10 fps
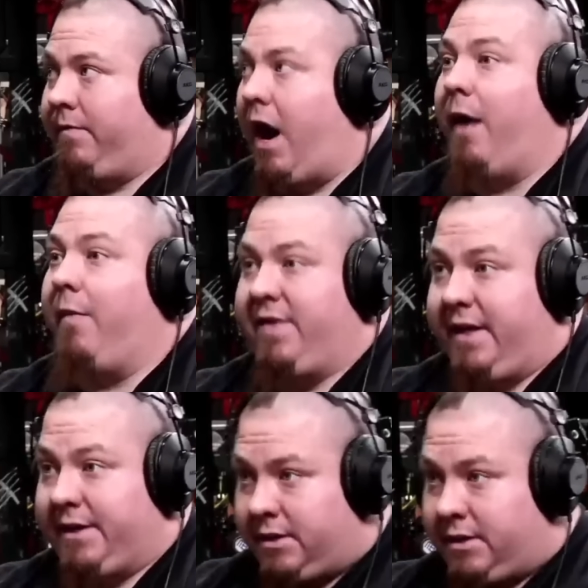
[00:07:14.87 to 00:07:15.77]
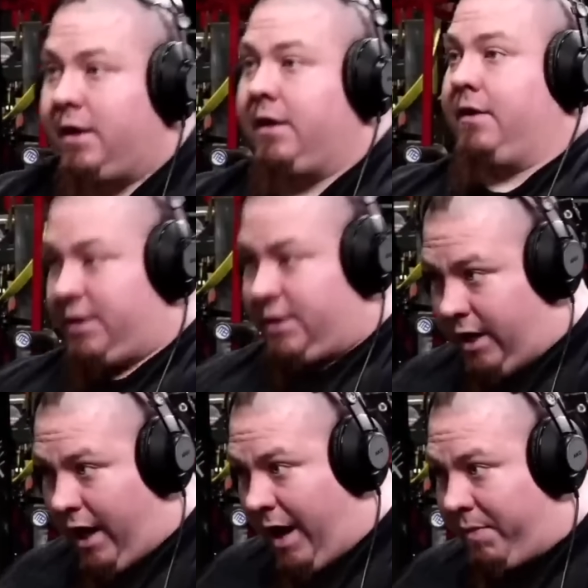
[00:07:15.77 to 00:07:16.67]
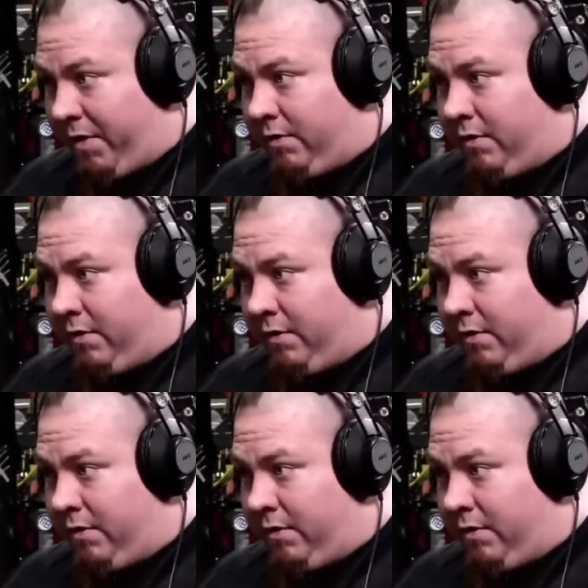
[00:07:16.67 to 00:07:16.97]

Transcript: obvious stop